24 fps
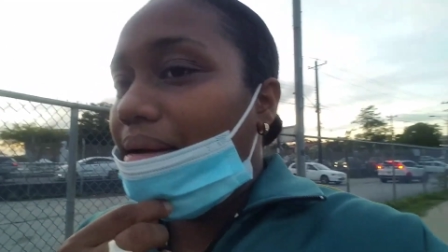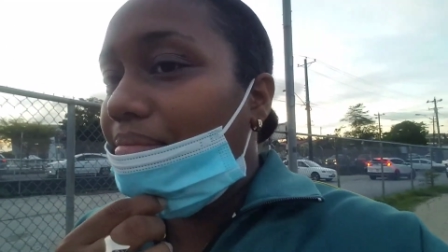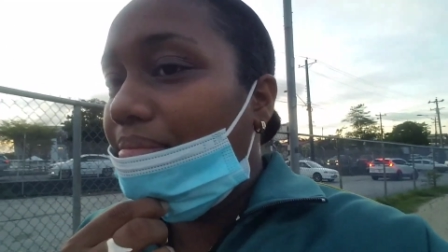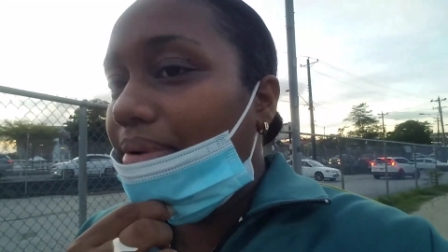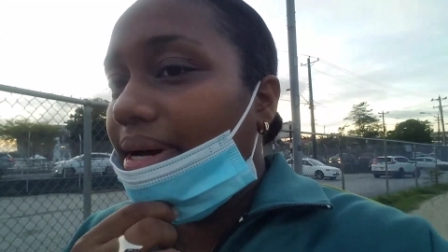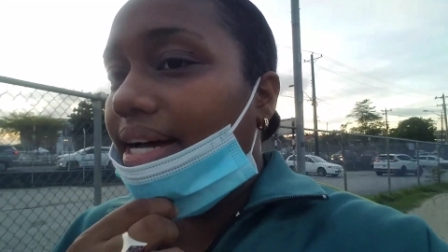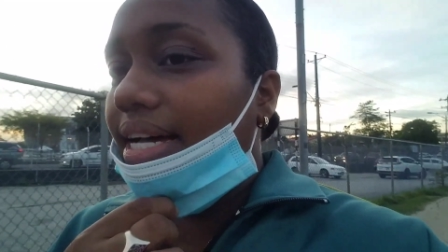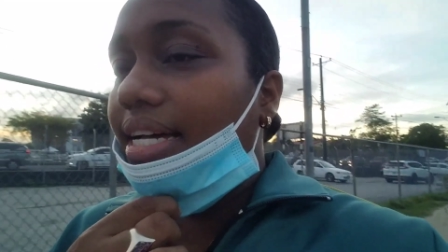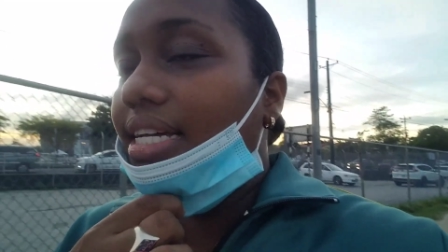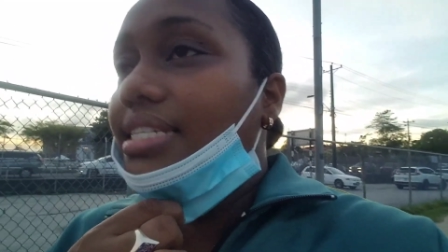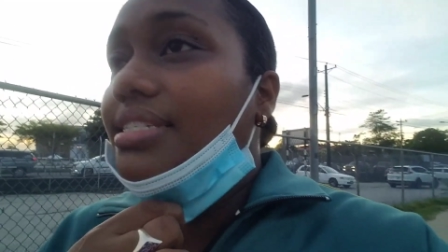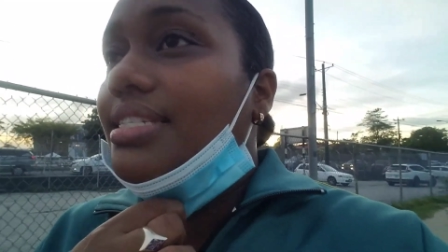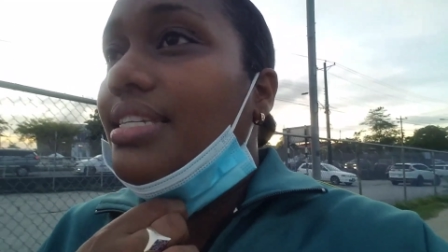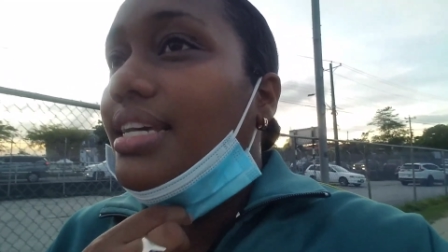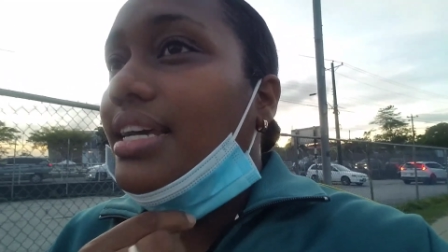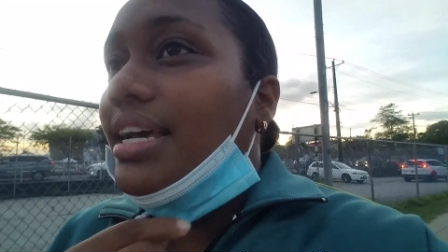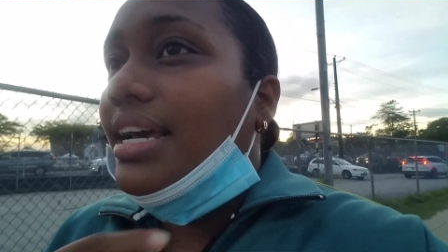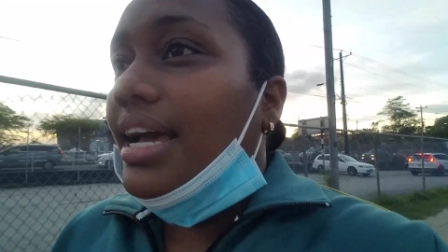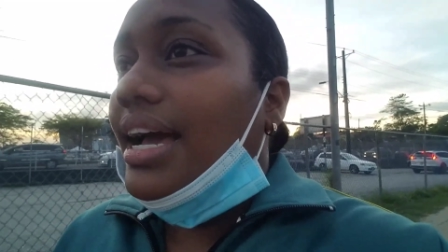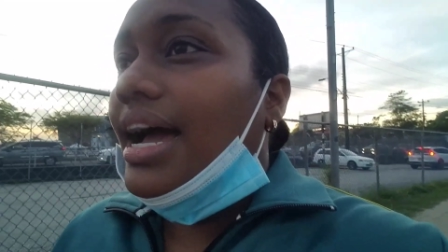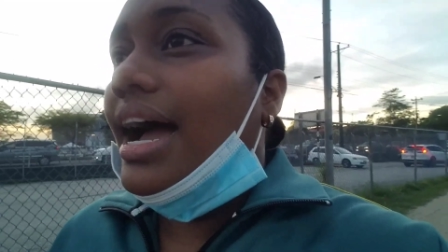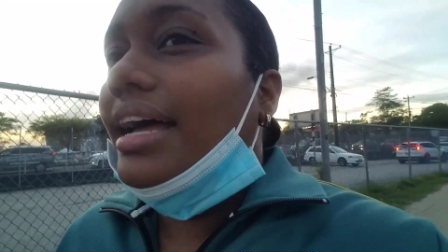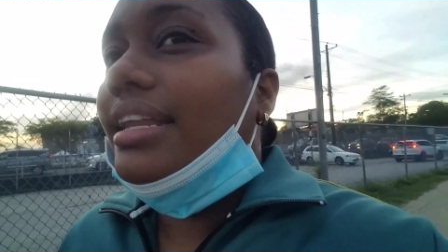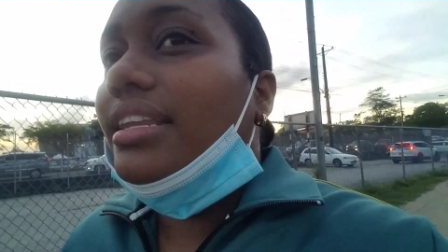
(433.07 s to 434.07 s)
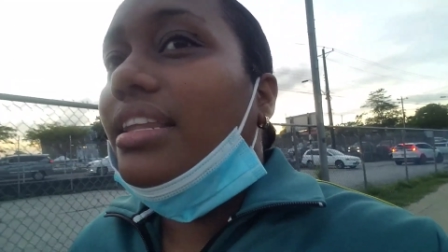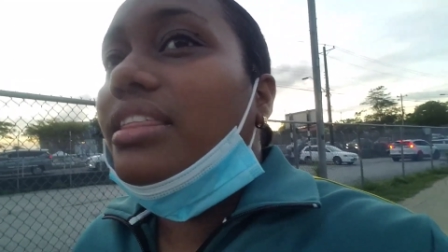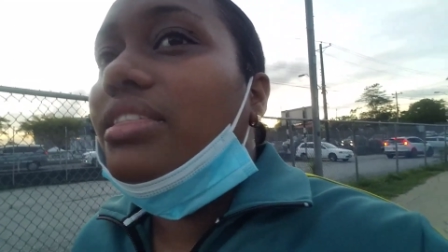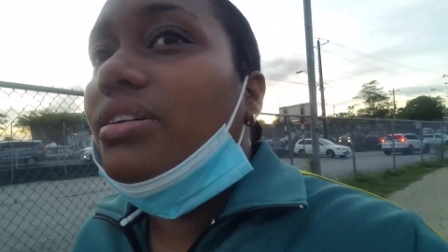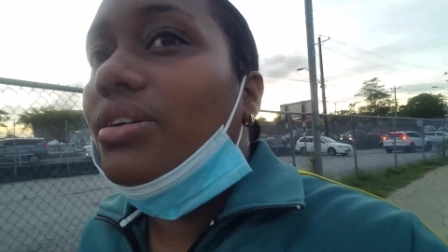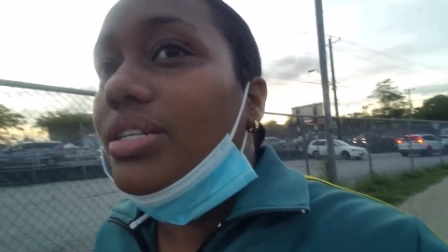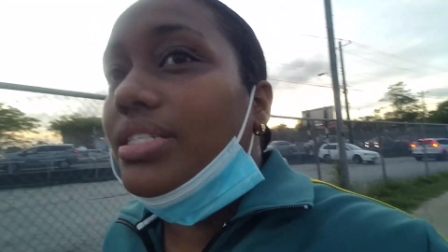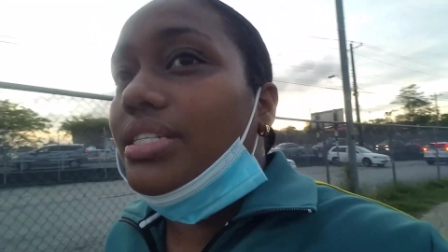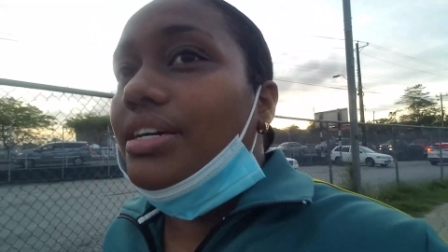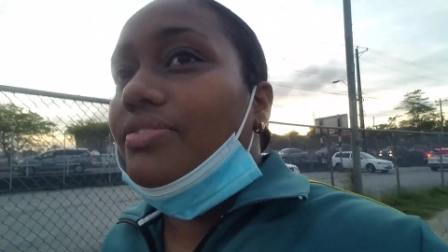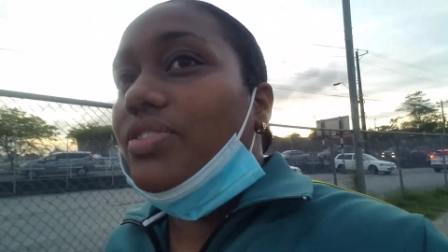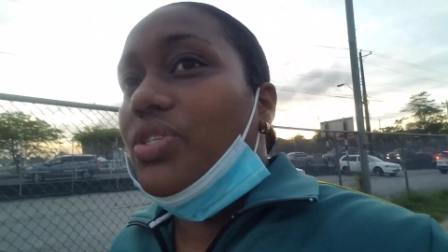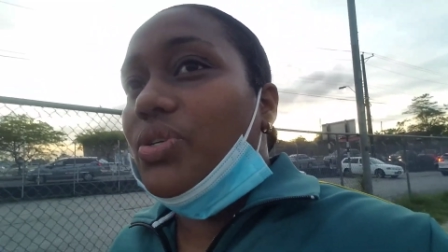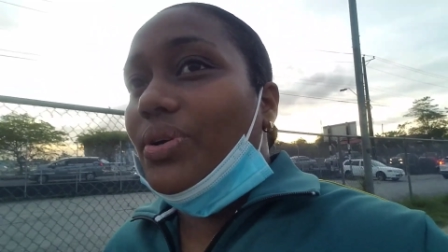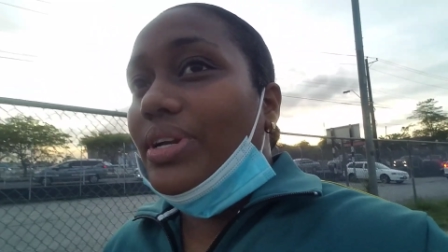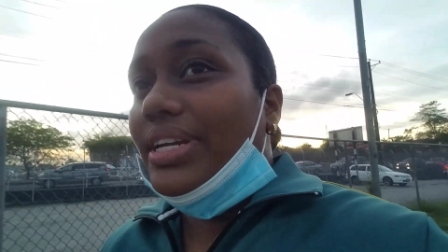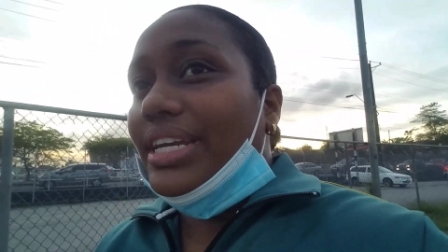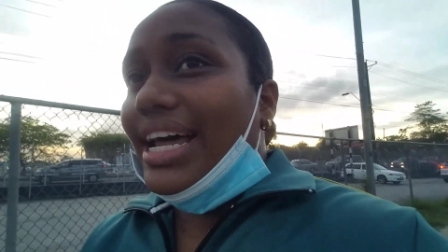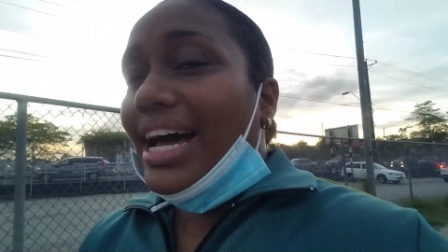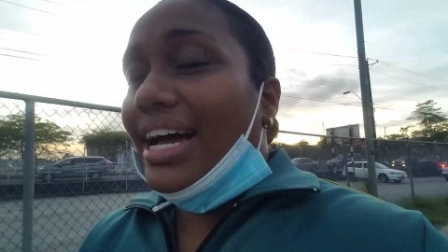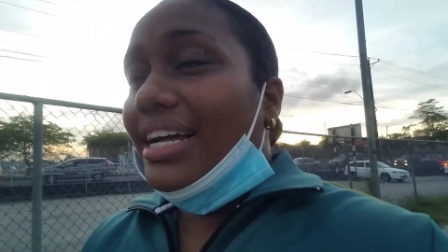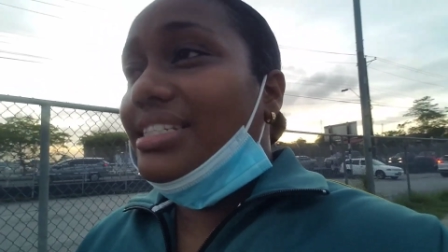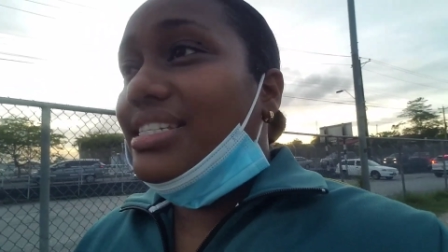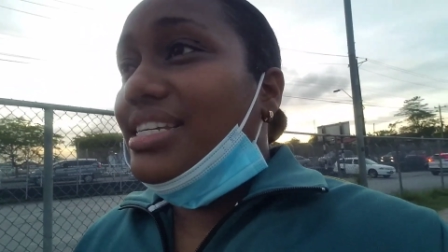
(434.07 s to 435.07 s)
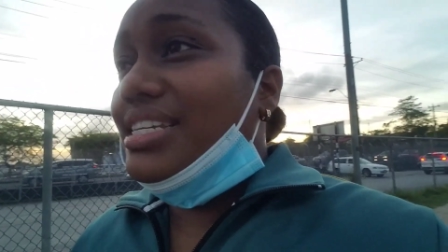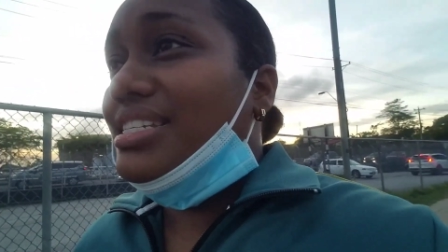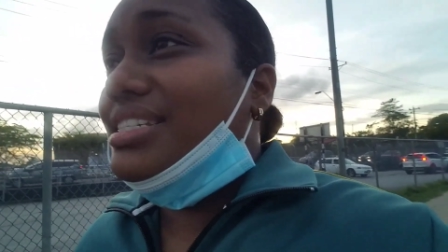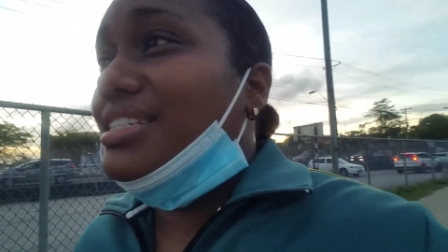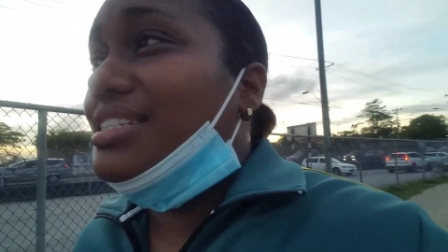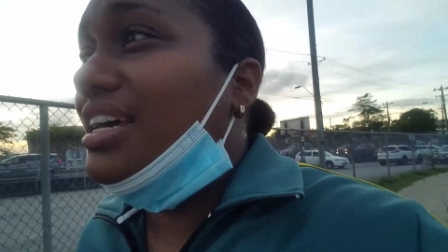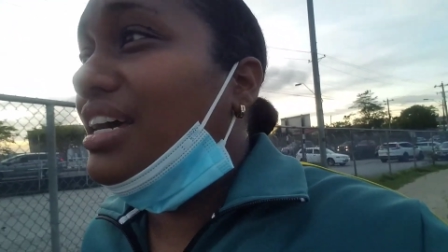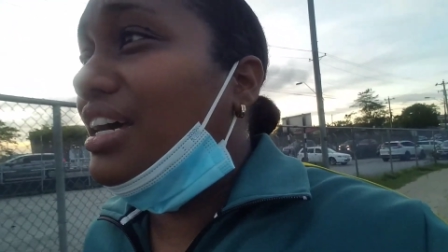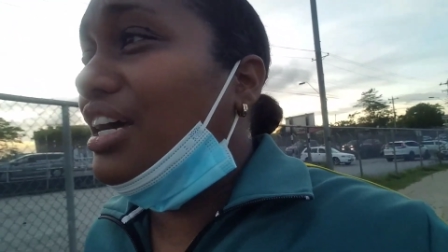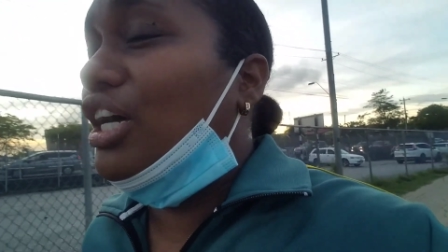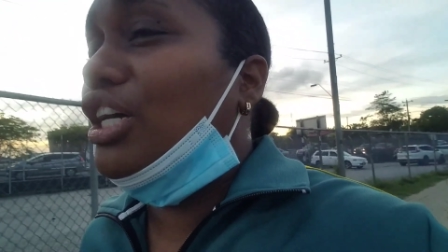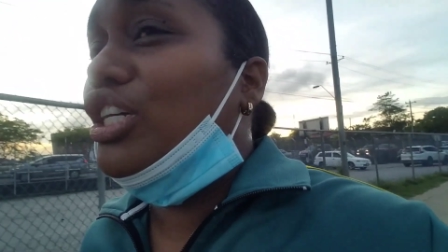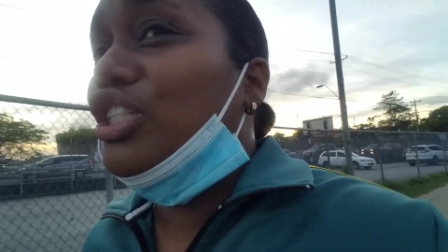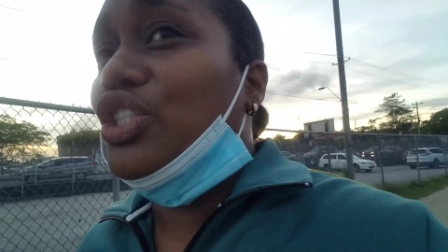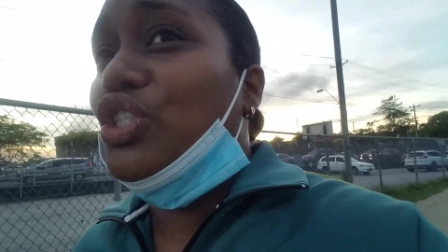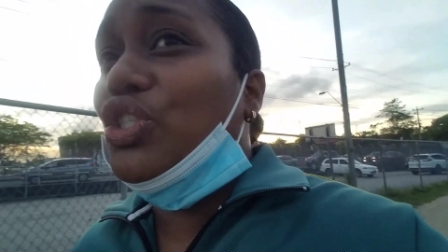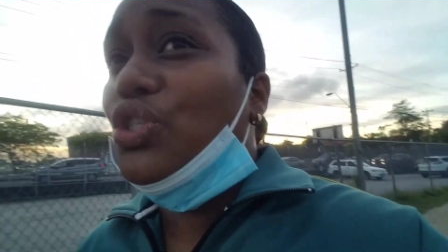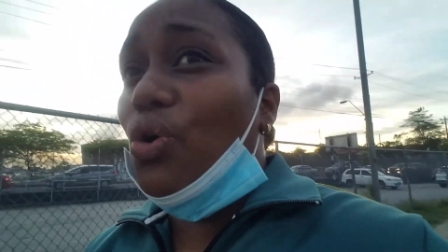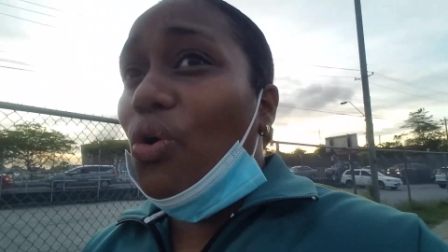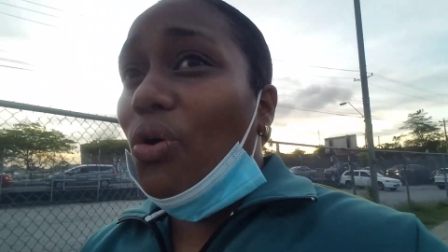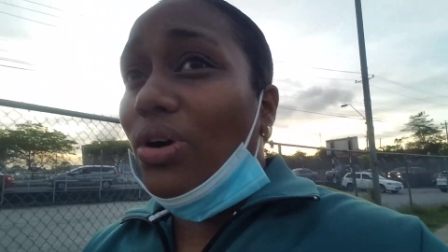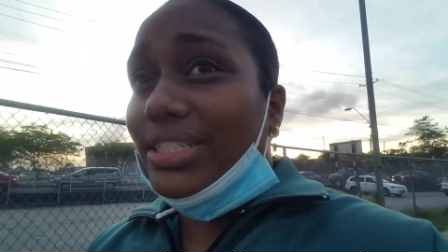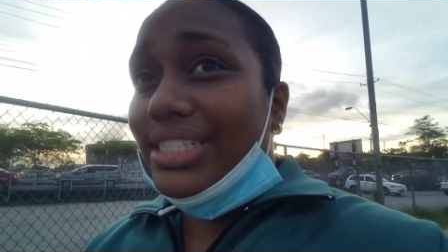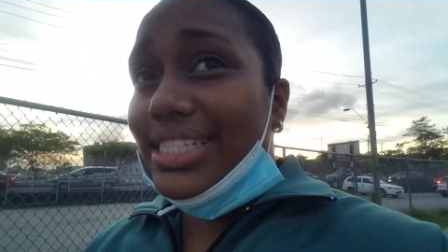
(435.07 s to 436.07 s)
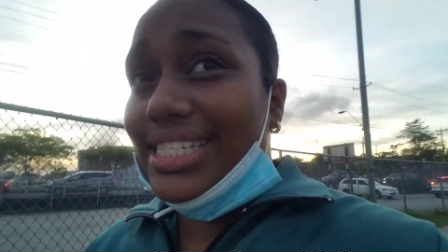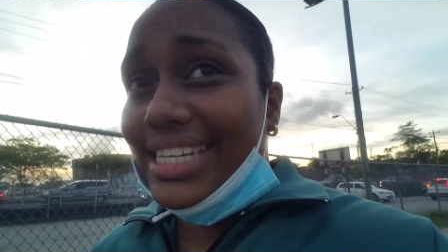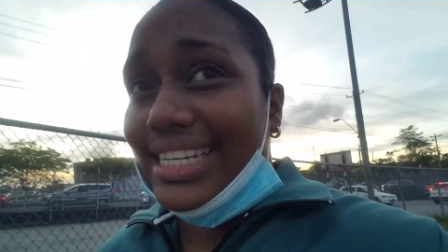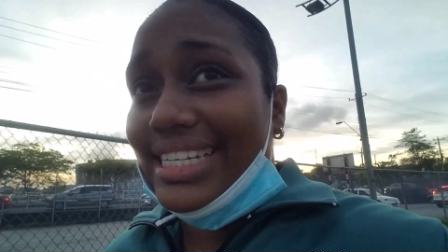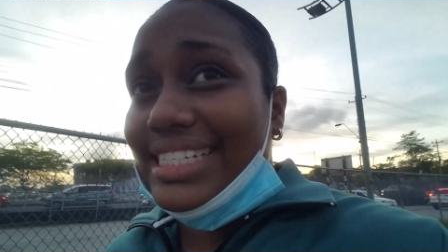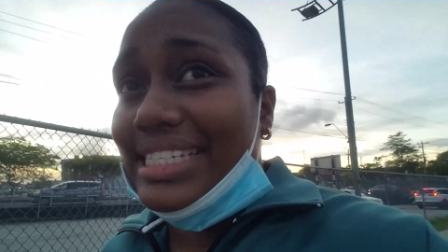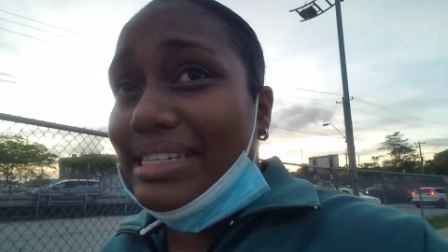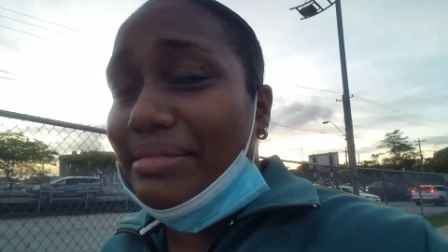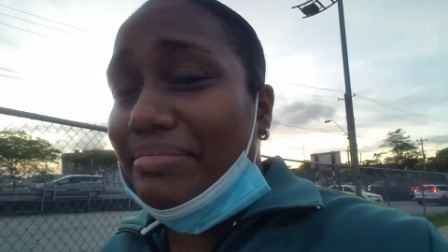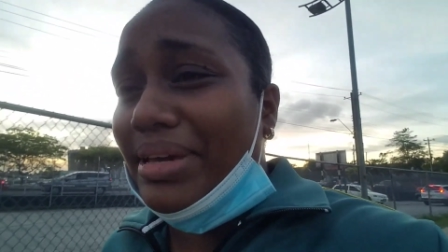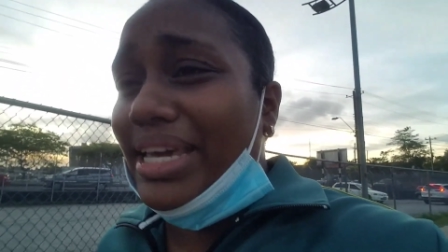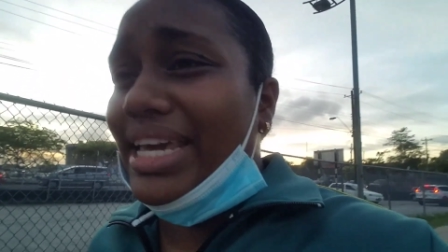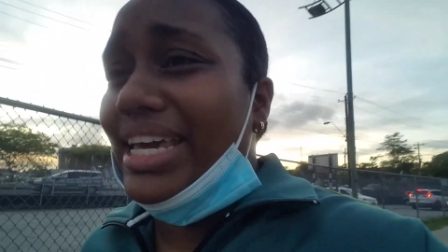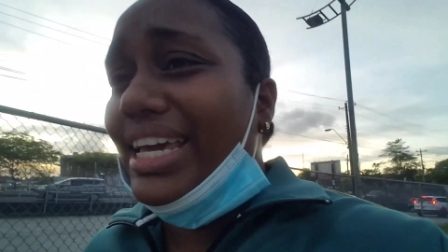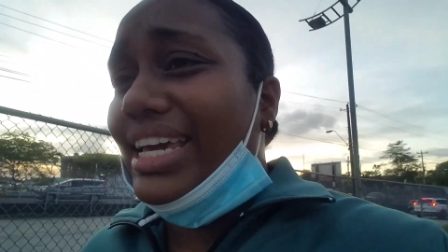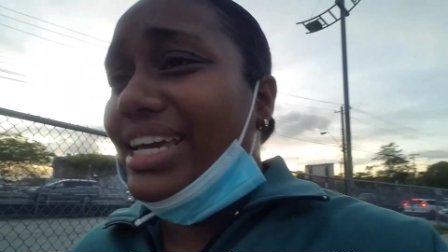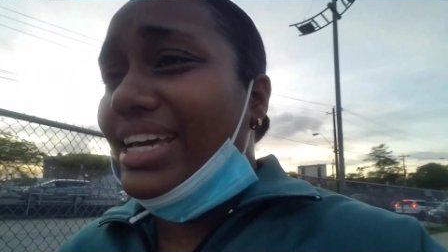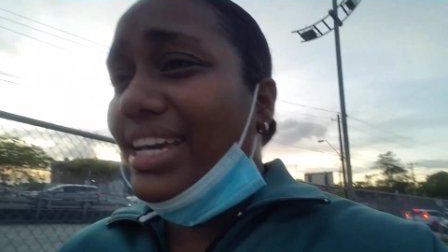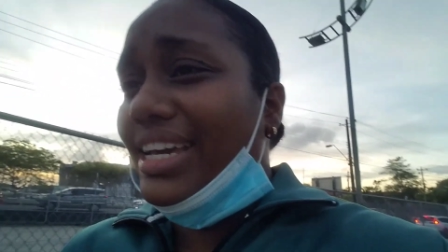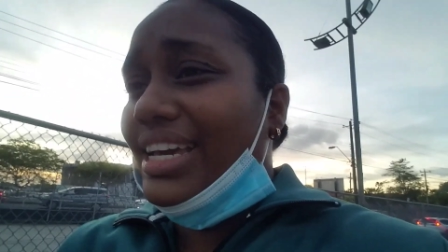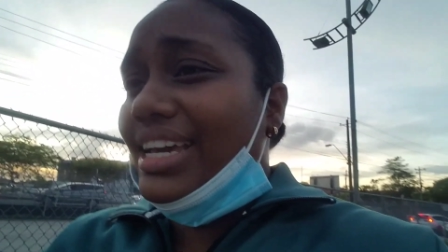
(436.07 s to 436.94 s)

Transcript: man passed. And the thought of doing that is daunting to me.